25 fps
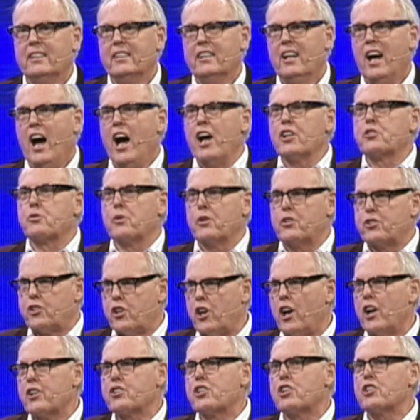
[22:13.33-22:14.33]
I was with
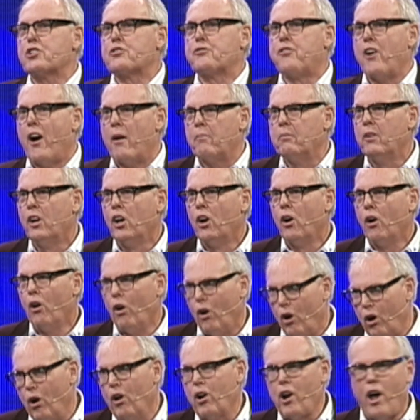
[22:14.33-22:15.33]
churches from
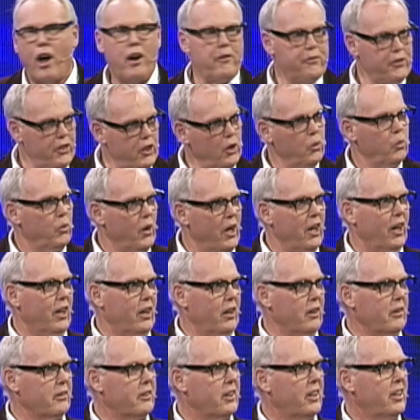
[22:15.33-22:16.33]
all over the
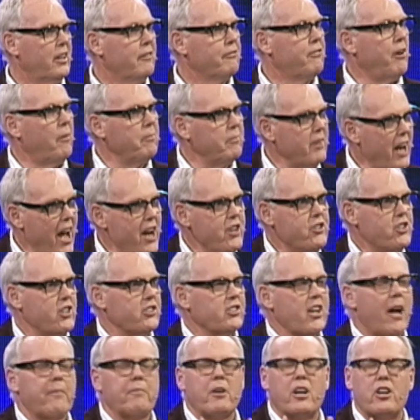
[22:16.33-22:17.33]
world. From nations.
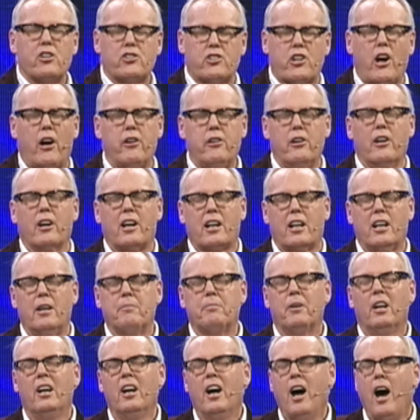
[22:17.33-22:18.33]
I'm going to show you a clip
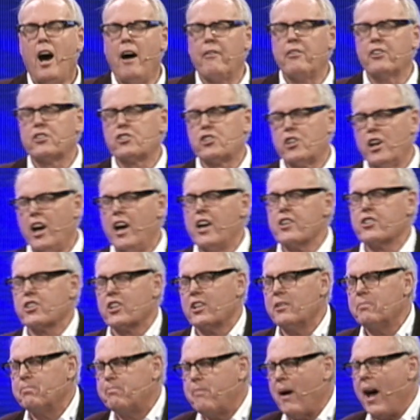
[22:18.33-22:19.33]
of a church
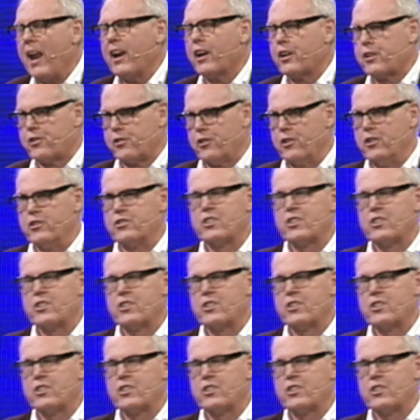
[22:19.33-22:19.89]
in Belarus.